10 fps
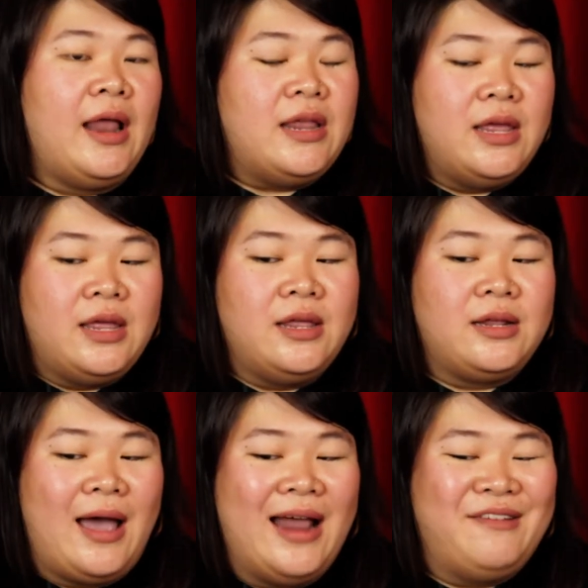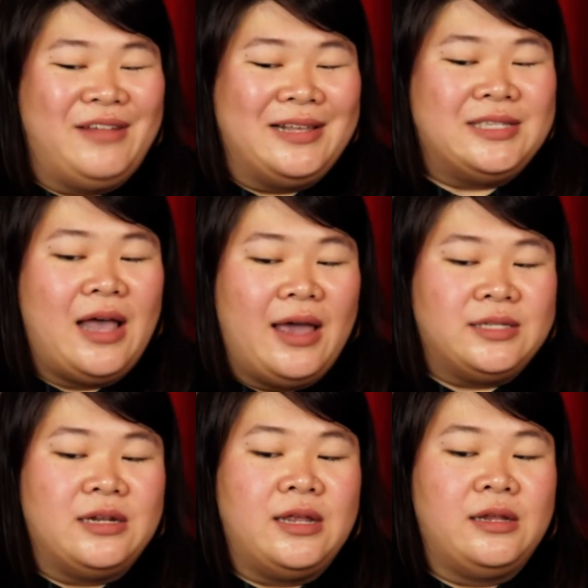and he kind of like
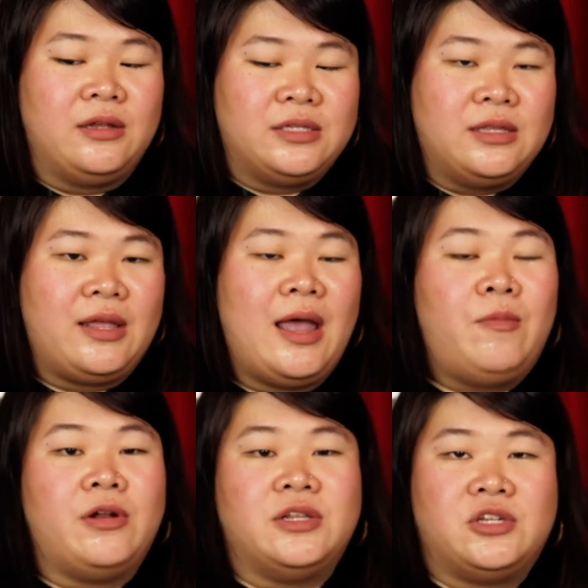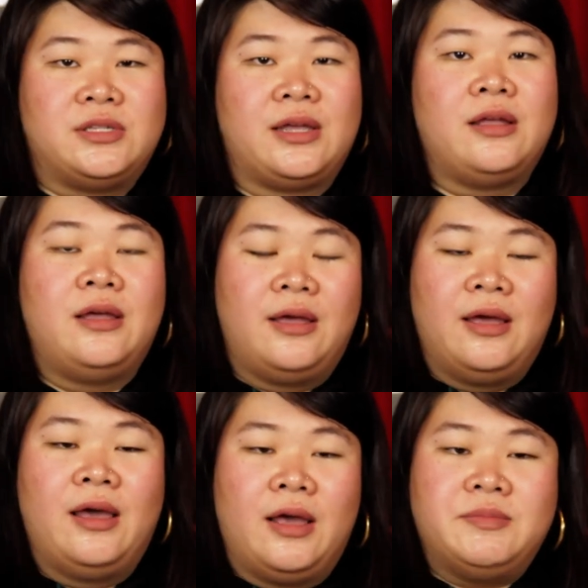sighs and he looks in the camera and he's just like.
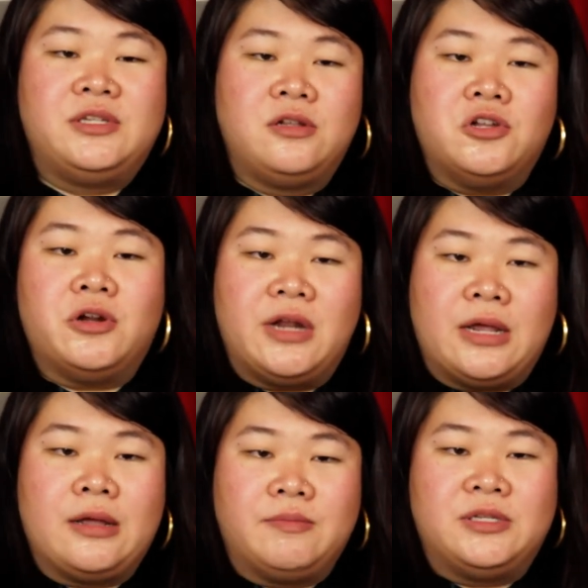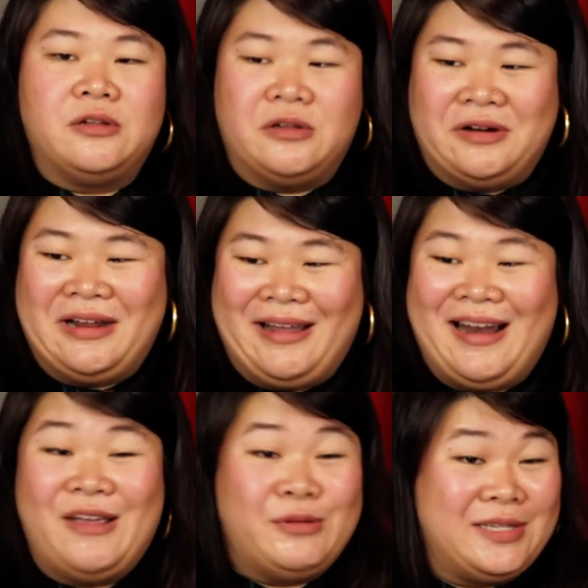I'm still learning. I'm still learning.
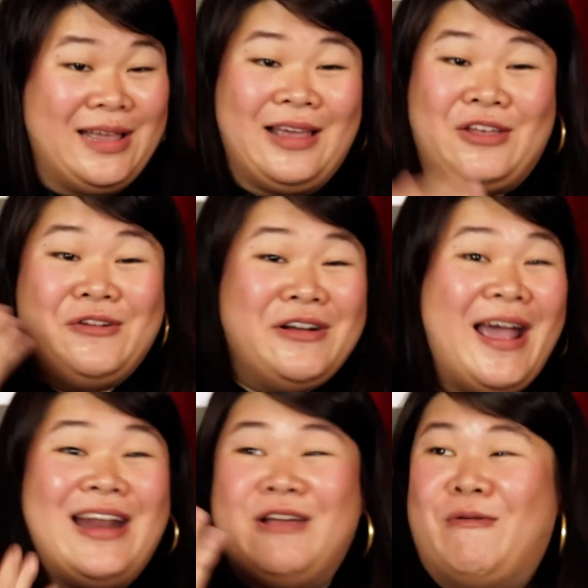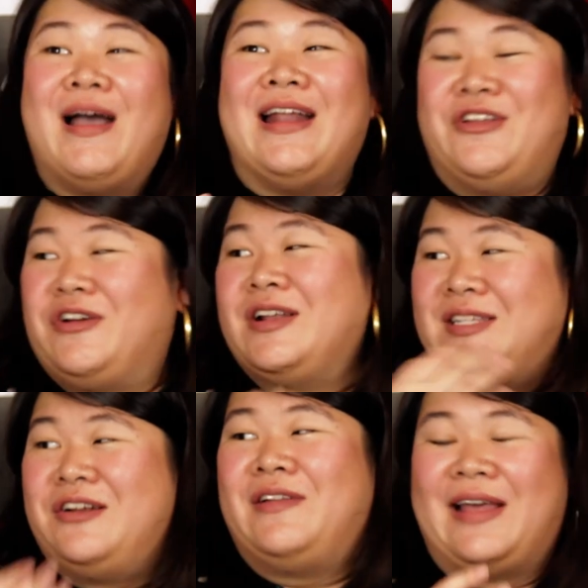And I was yeah. like, you're 91. Right. You're
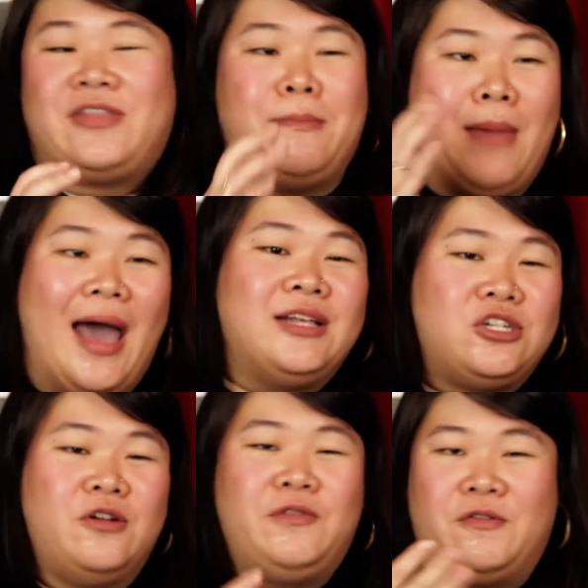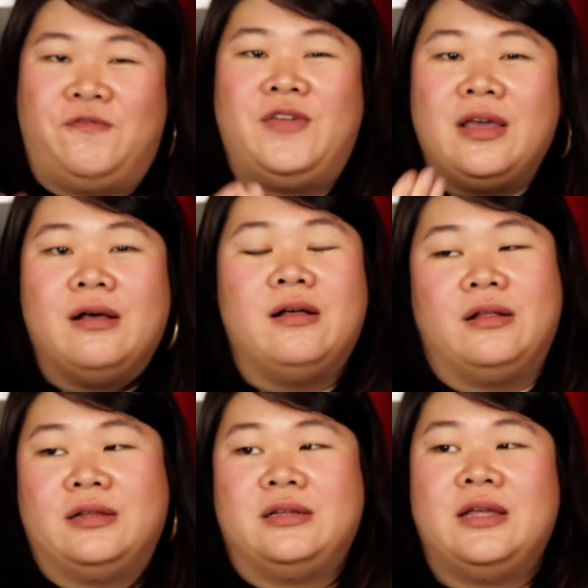considered like the master of your
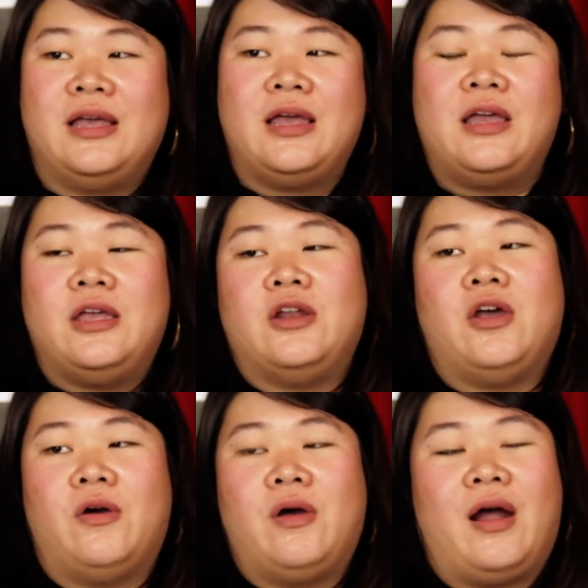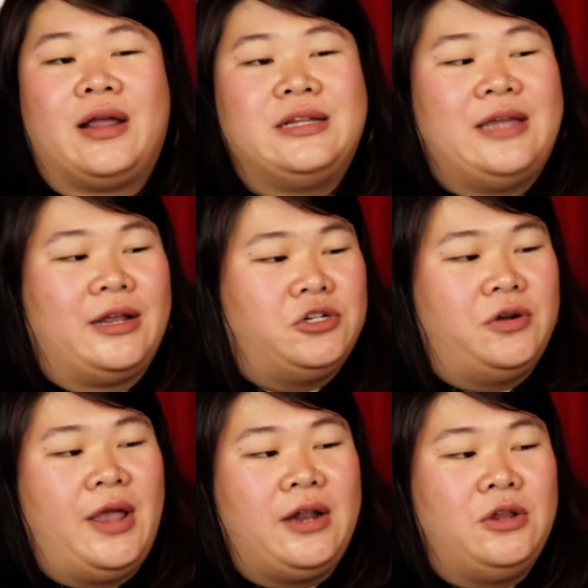field, yeah. you know,
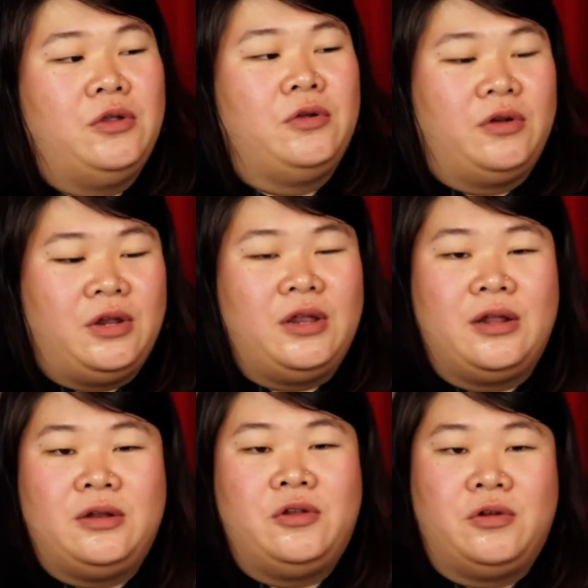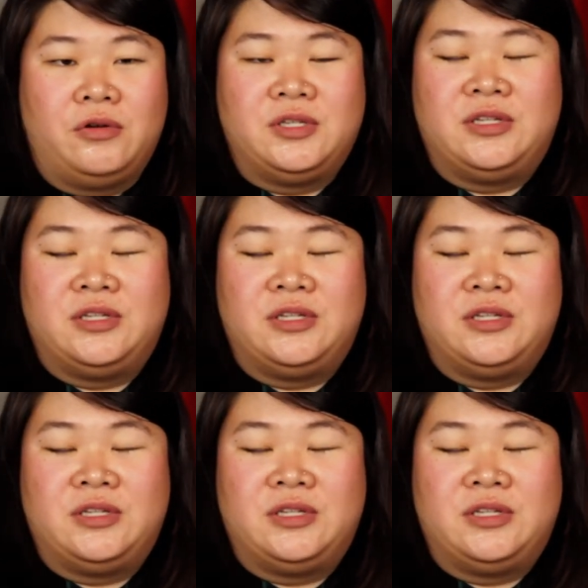architecture, and you're and you're